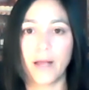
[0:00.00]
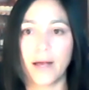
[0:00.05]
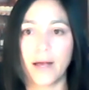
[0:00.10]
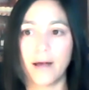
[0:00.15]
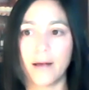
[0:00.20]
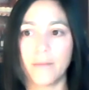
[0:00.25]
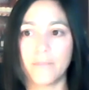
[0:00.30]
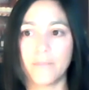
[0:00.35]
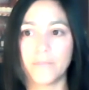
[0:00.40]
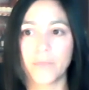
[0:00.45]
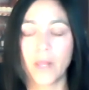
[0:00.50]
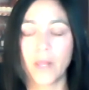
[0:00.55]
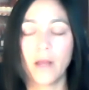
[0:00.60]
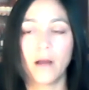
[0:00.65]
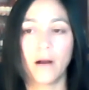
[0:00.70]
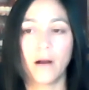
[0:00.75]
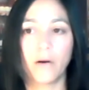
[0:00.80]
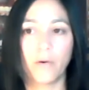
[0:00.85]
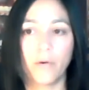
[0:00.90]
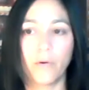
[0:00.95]

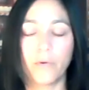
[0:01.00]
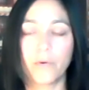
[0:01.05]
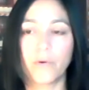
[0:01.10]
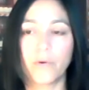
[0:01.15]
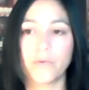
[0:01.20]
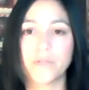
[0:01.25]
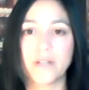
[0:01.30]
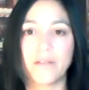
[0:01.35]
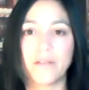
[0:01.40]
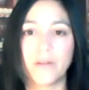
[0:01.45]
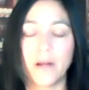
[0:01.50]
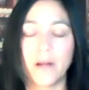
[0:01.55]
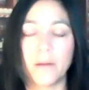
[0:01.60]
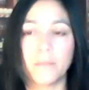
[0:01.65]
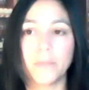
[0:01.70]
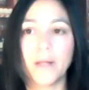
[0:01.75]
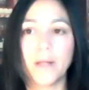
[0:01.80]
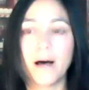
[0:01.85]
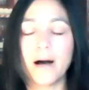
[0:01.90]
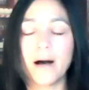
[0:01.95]
our Oakenol
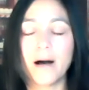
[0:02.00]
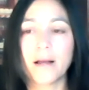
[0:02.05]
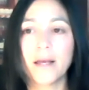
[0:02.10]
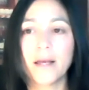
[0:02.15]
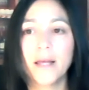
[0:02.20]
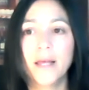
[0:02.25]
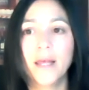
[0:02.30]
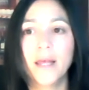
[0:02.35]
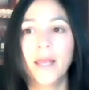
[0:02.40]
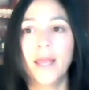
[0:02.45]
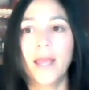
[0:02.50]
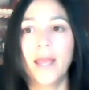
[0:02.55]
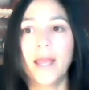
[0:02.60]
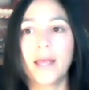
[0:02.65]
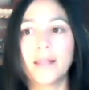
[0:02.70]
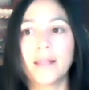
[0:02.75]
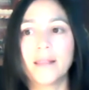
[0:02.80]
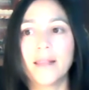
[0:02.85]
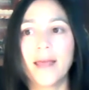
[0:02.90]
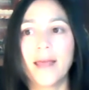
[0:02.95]
Sauvignon Blanc.
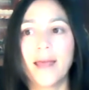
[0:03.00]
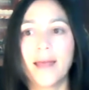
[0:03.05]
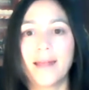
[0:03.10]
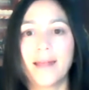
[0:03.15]
And